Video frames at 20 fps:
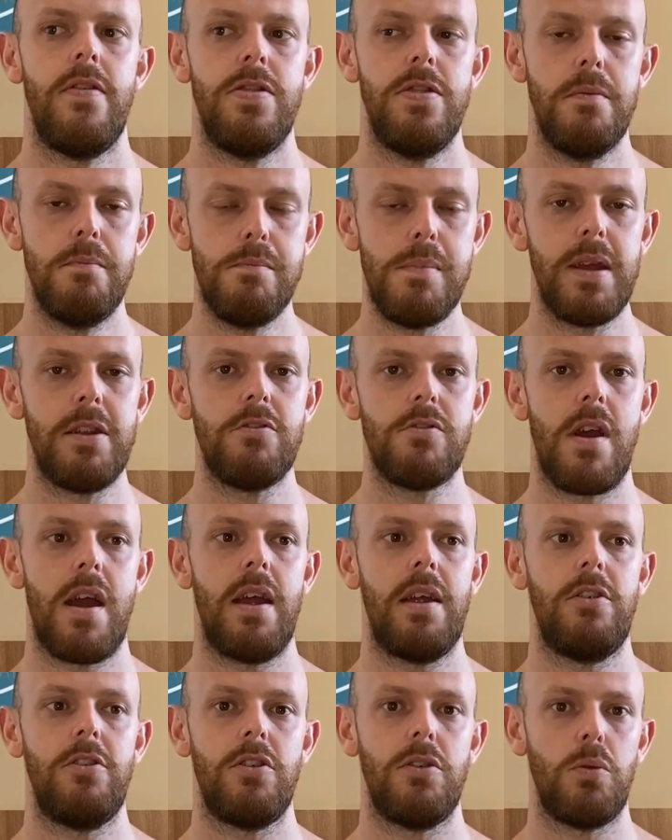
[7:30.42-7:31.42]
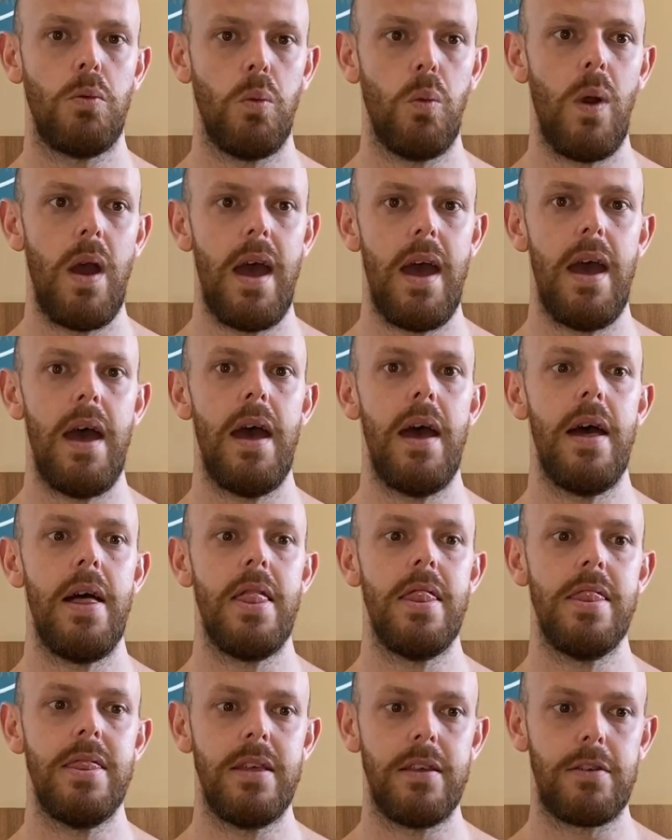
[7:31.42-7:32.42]
The mid-range is where
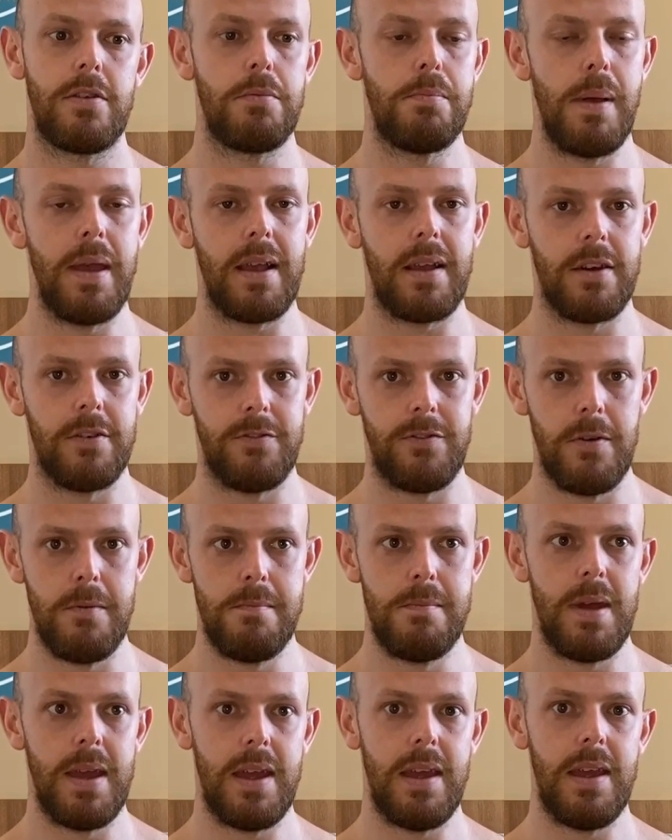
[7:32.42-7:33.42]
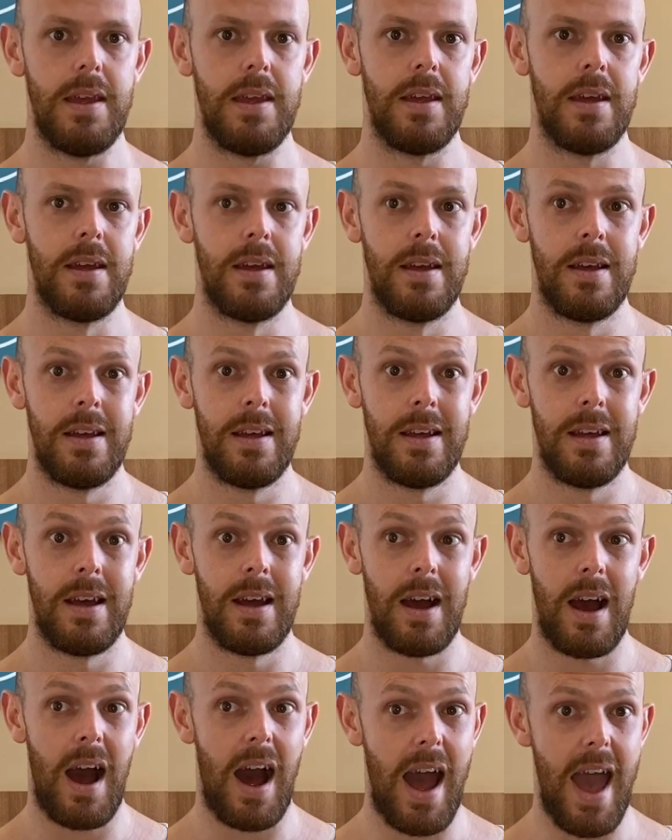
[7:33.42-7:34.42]
this speaker, for me,
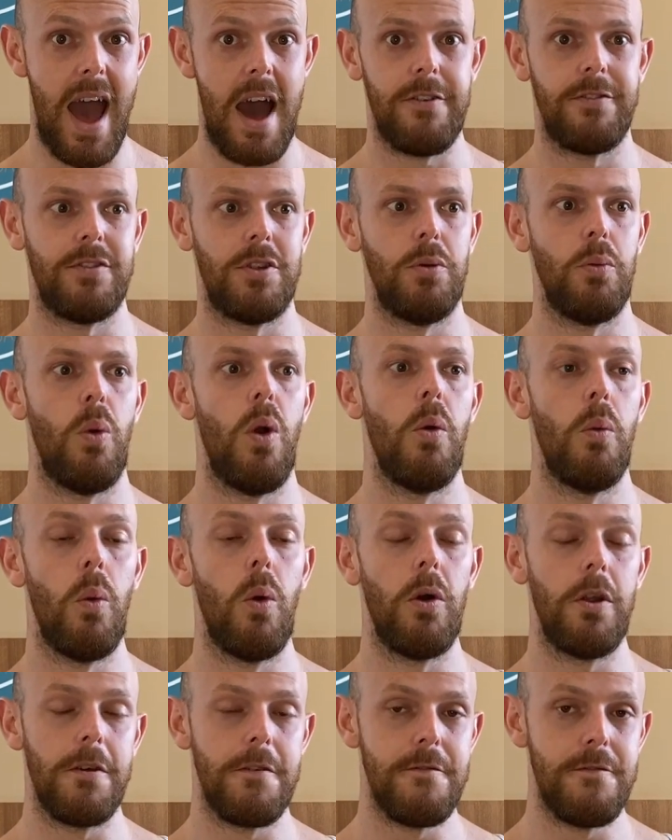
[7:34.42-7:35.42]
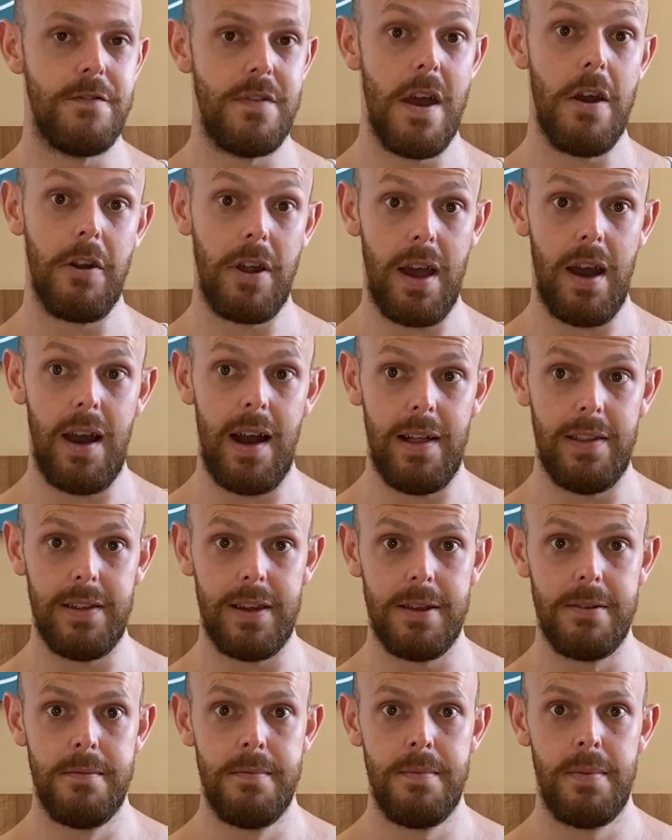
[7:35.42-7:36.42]
I have to award it very
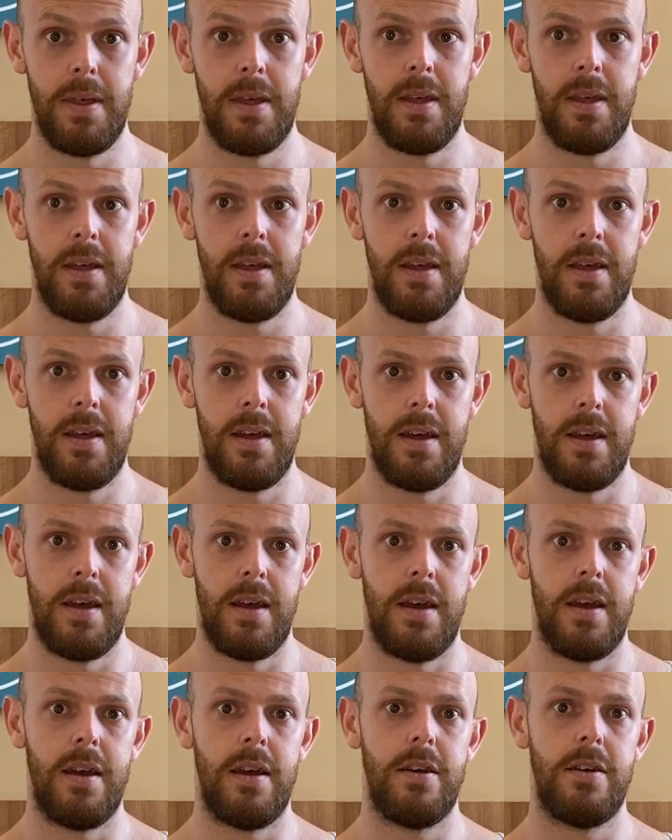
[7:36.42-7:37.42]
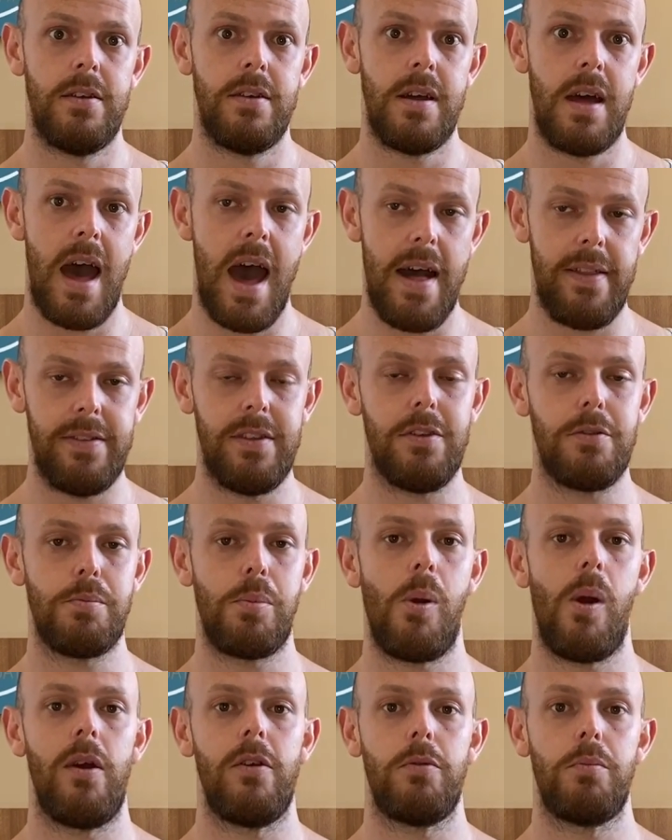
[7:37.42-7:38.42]
highly. At this
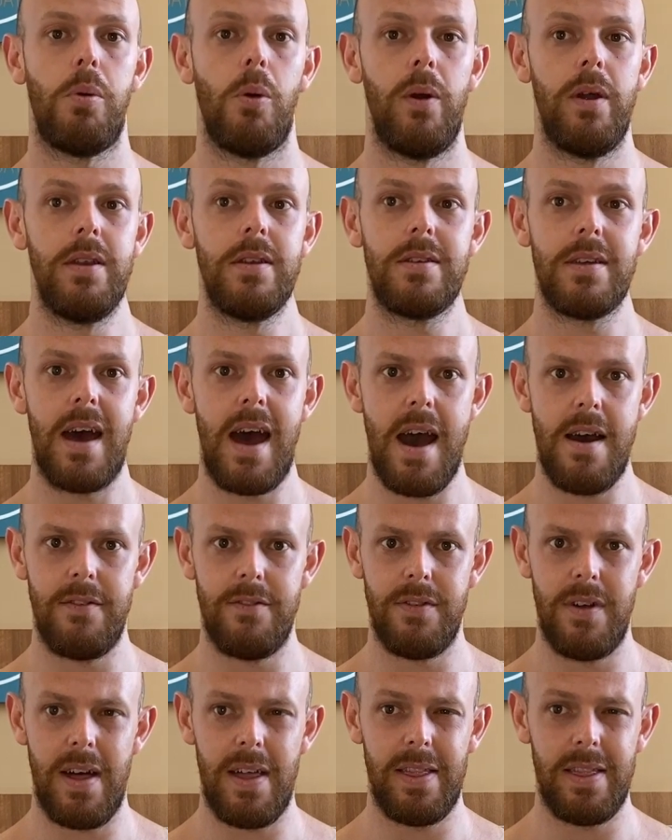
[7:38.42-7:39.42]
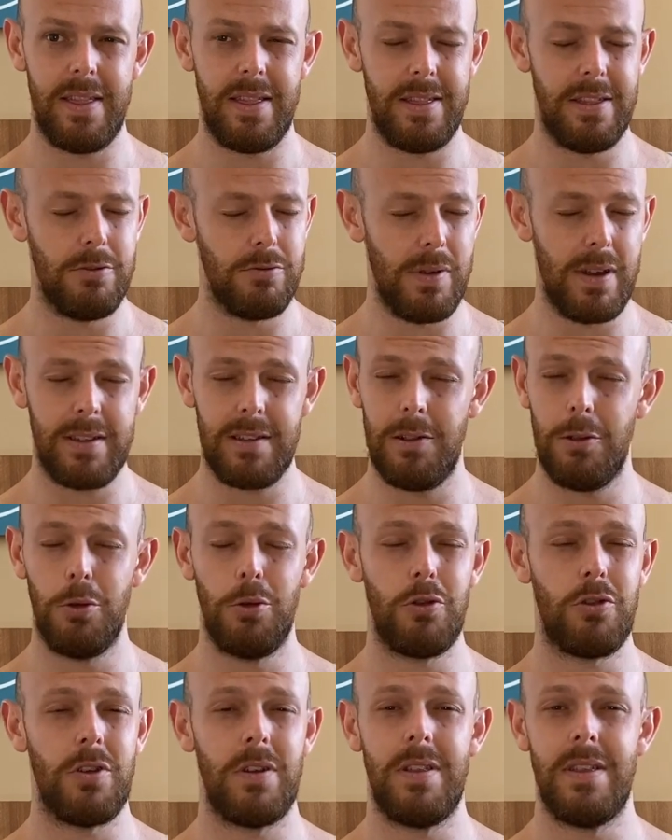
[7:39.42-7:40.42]
price point, to have the
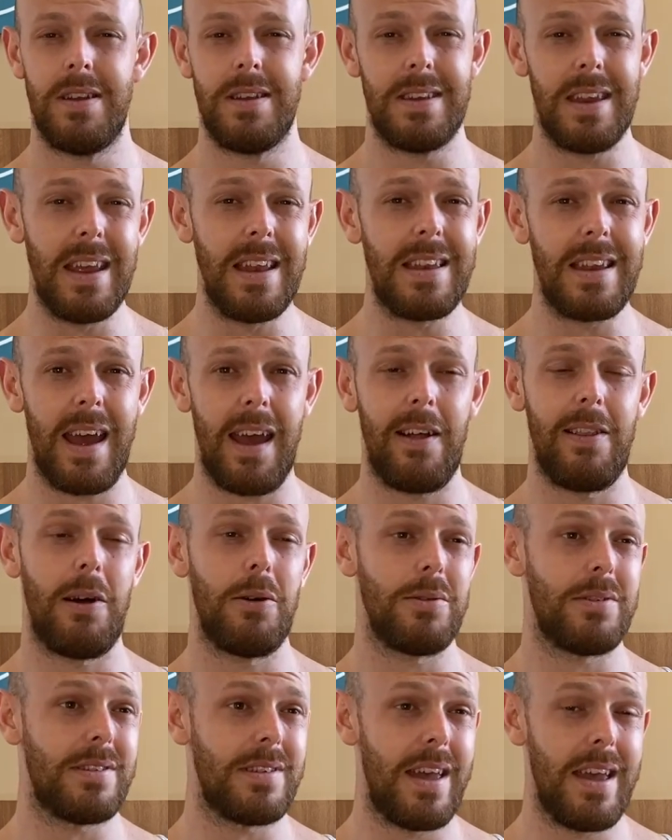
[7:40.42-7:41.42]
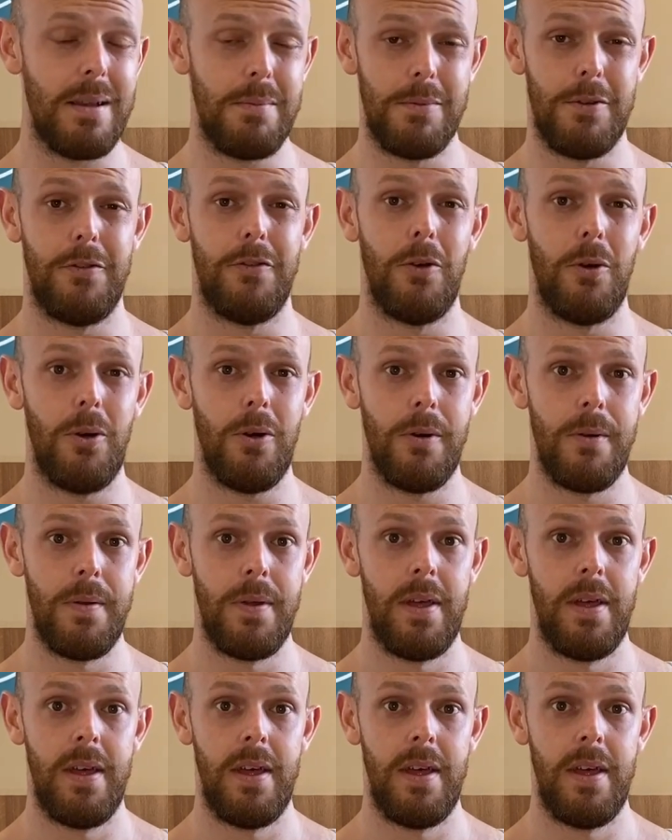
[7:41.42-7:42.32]
resolution and the detail I was saying before,